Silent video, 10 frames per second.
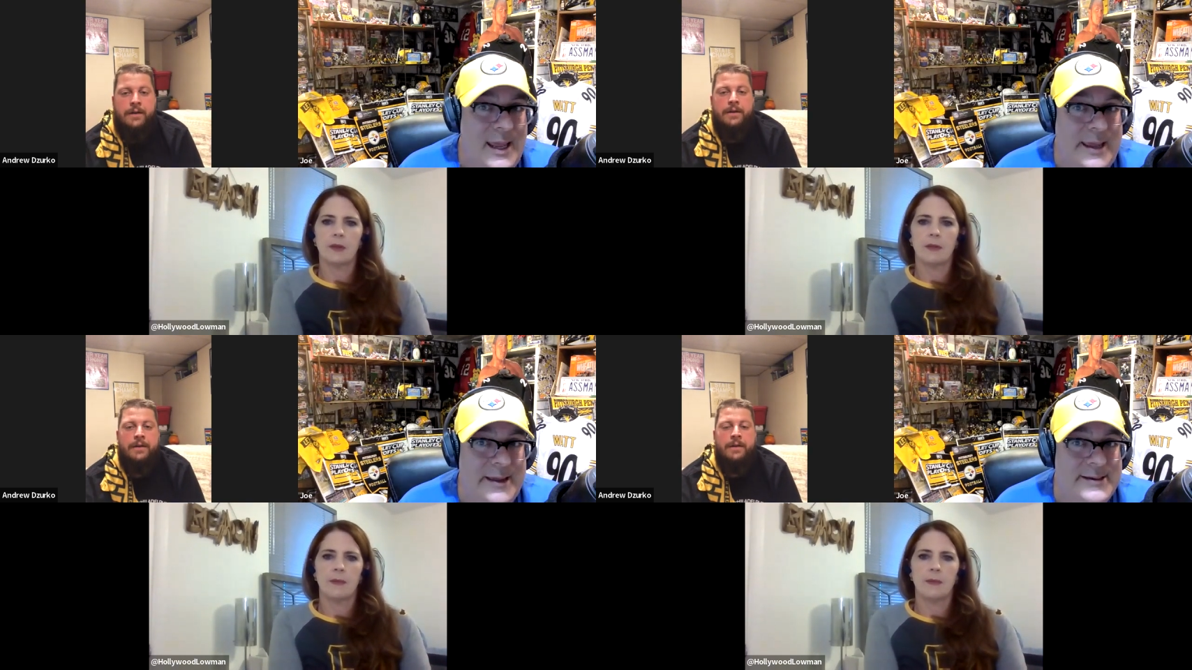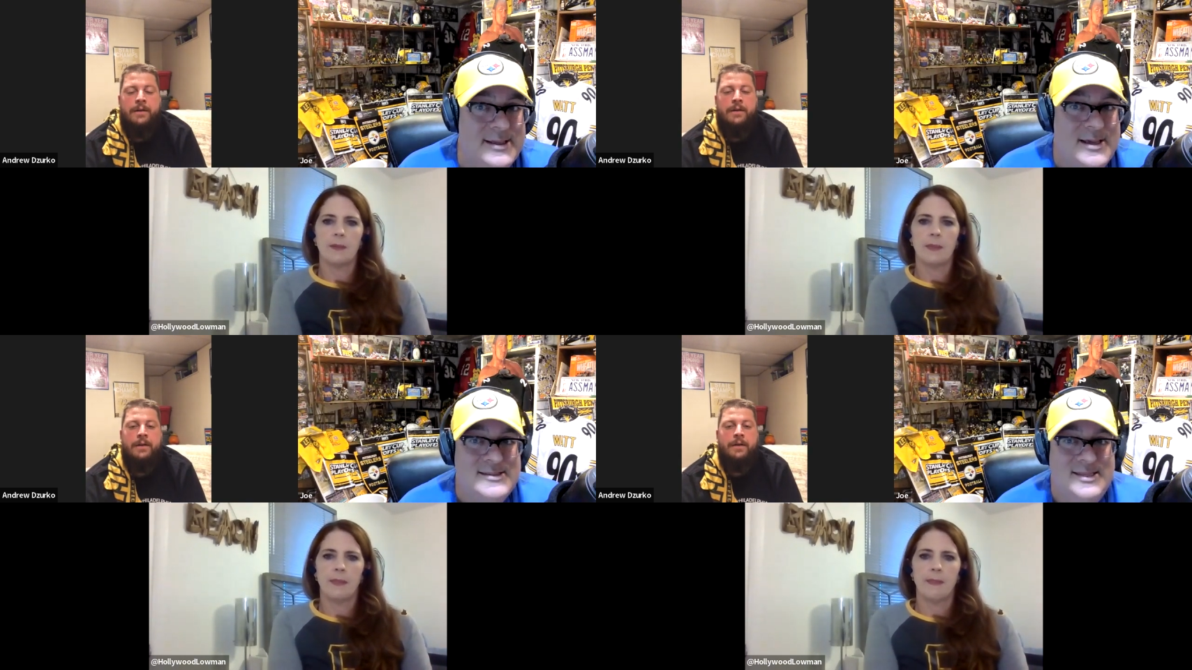
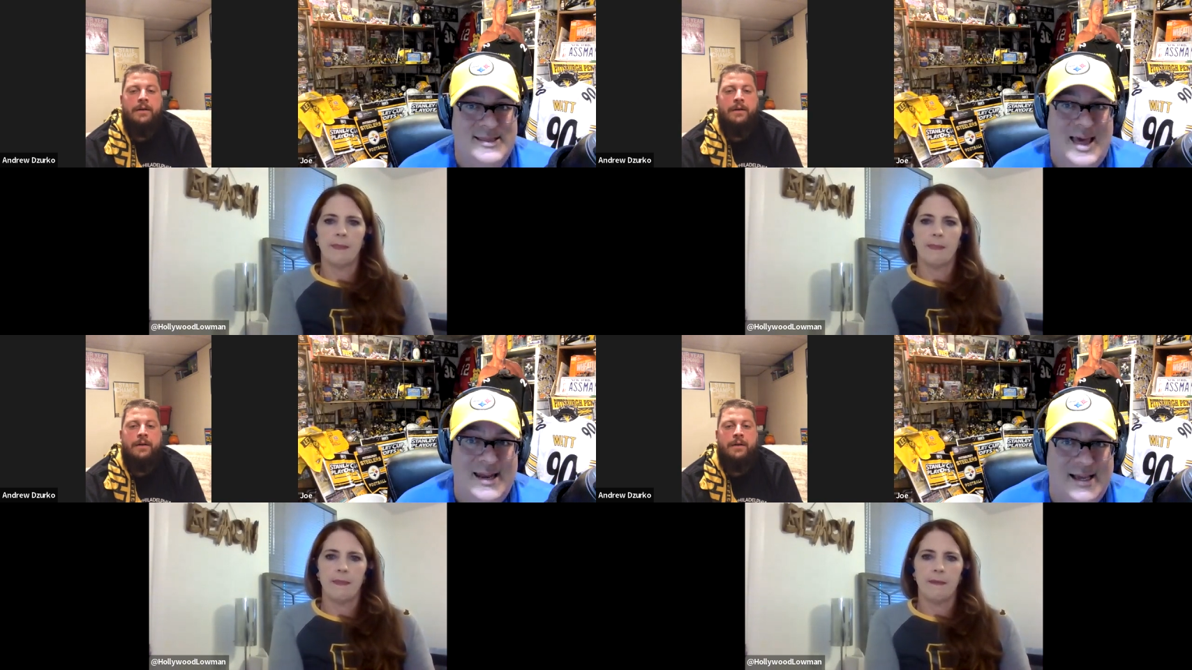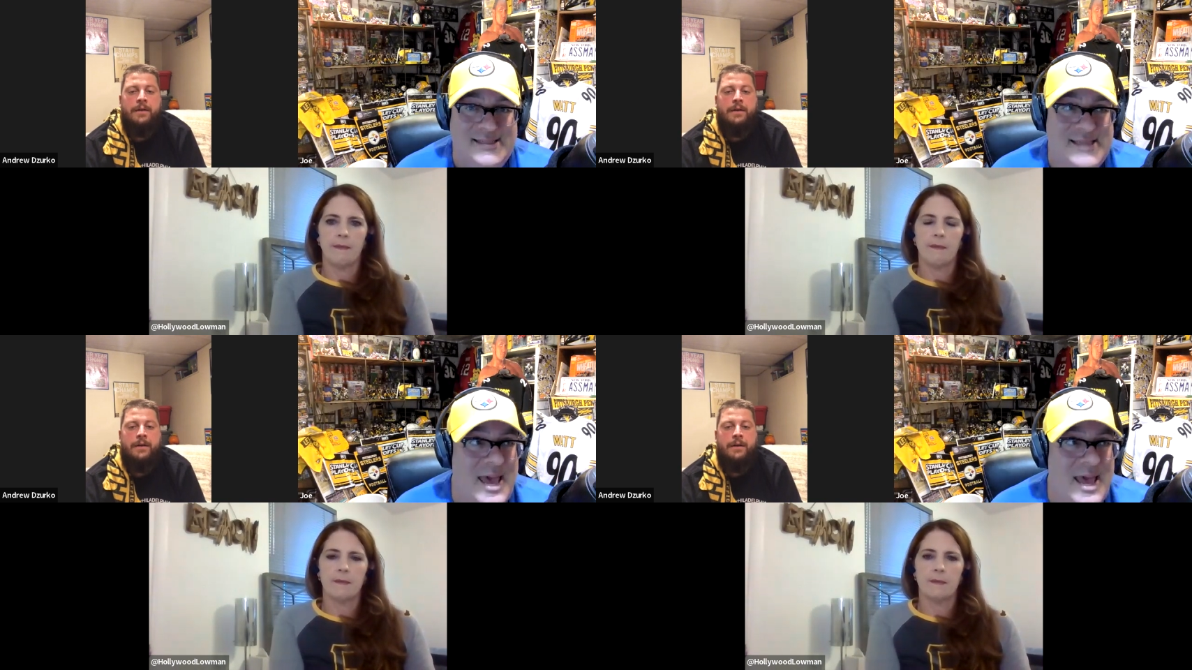Speaker 1: And to that,
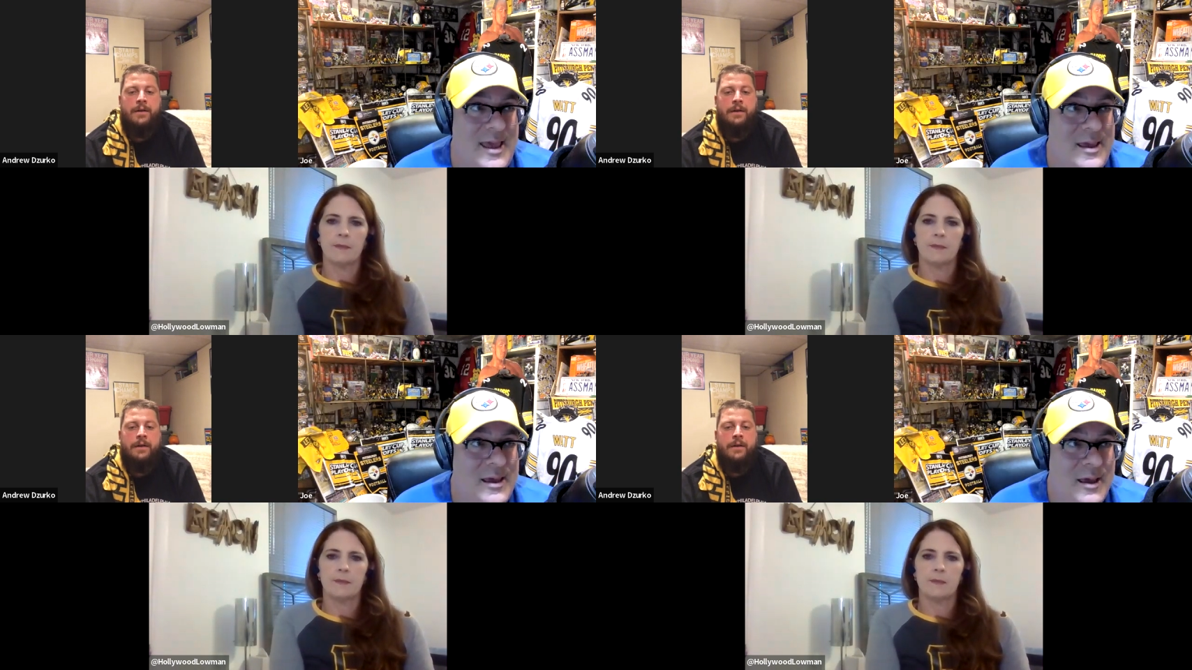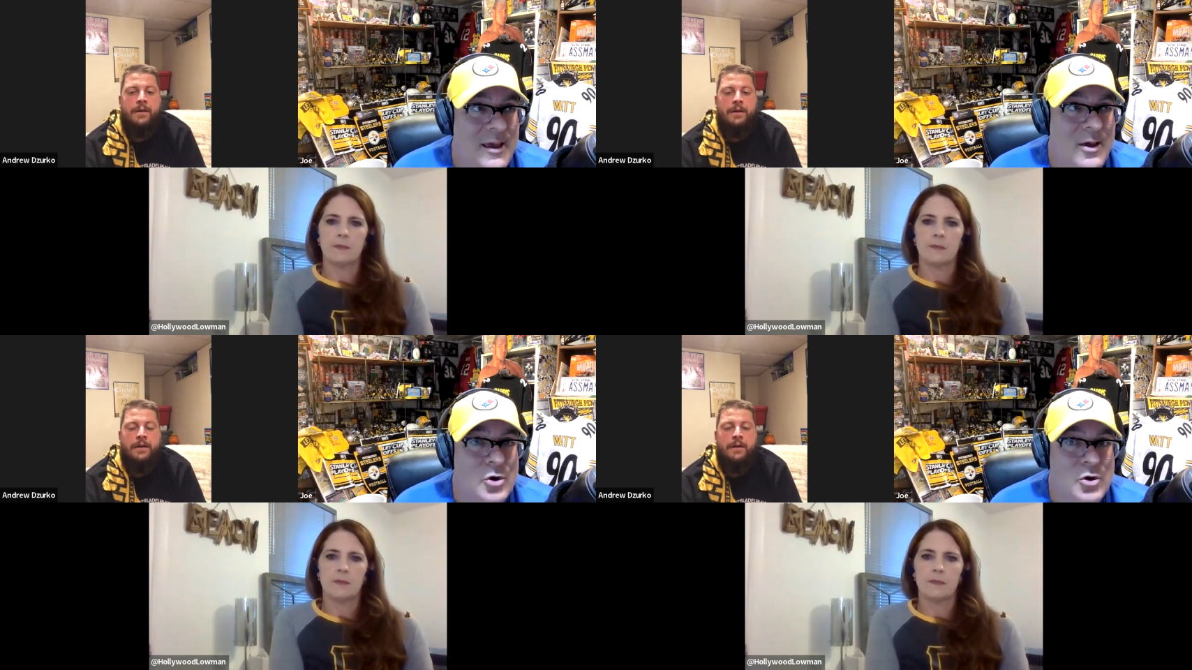I say,
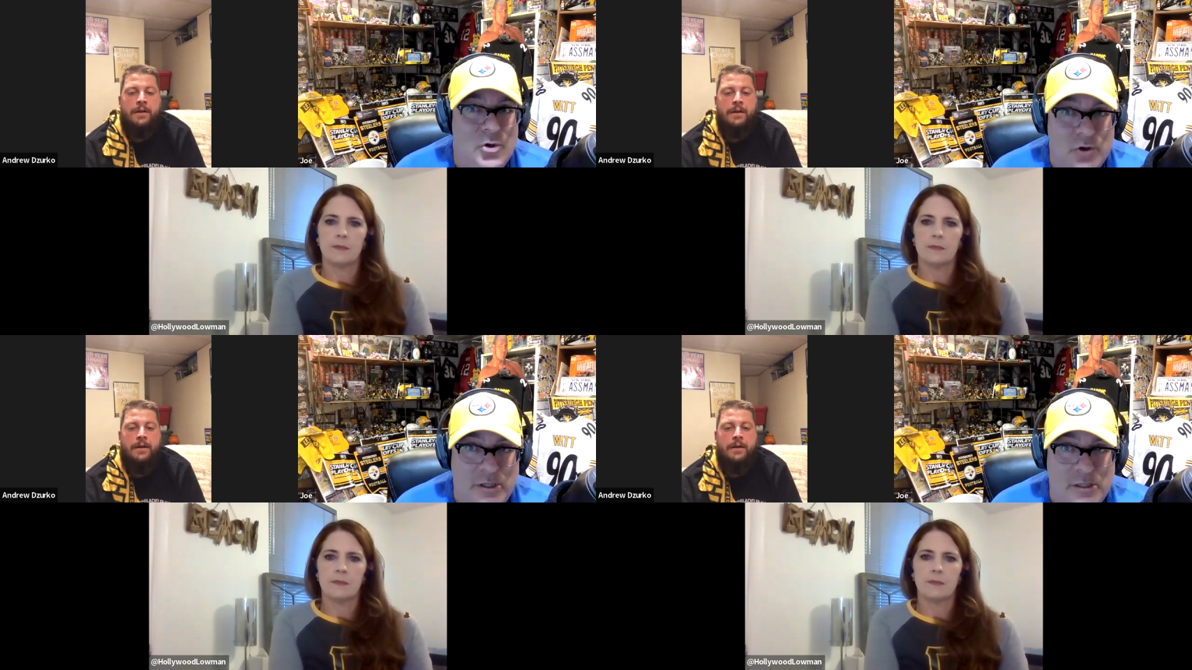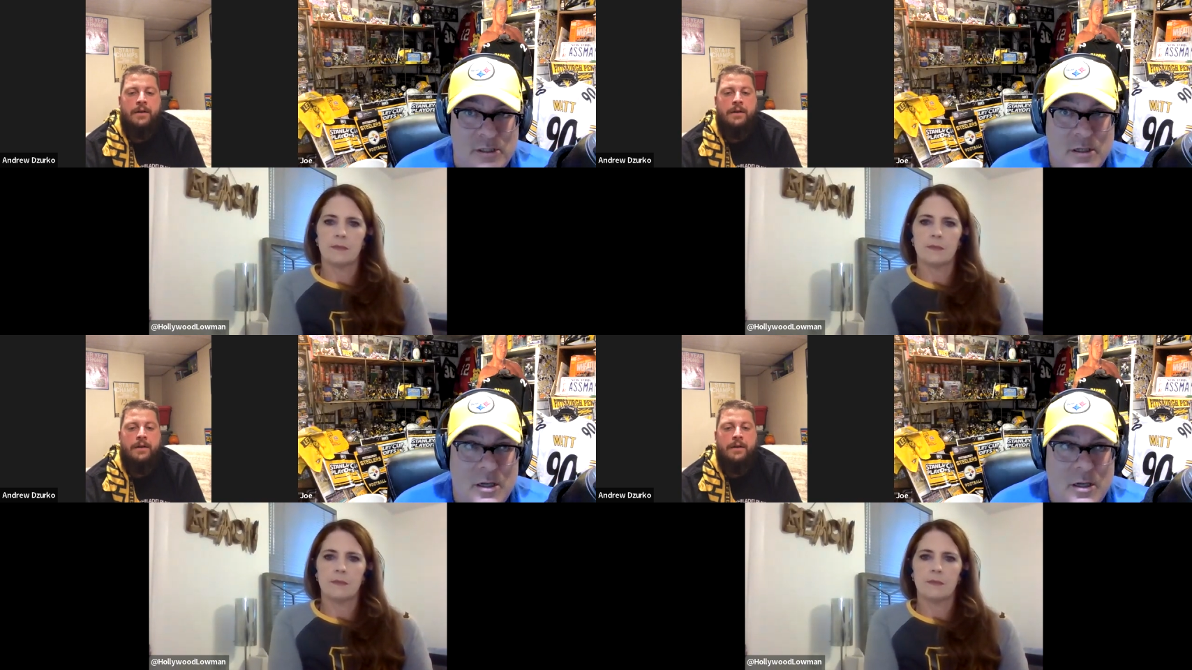good.